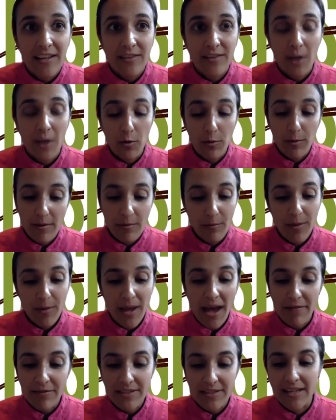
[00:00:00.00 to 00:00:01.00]
So we
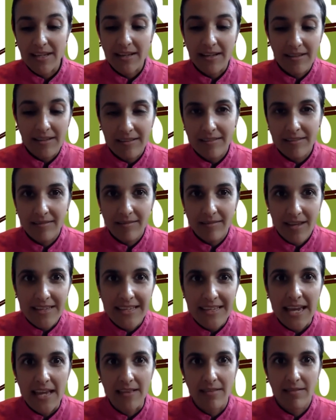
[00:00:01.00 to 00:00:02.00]
have to
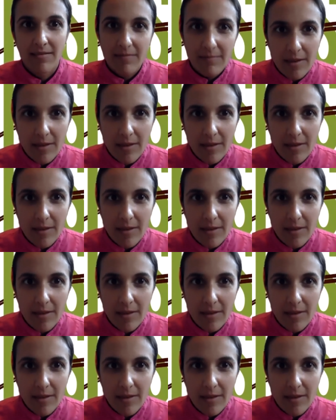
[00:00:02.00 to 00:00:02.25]
again,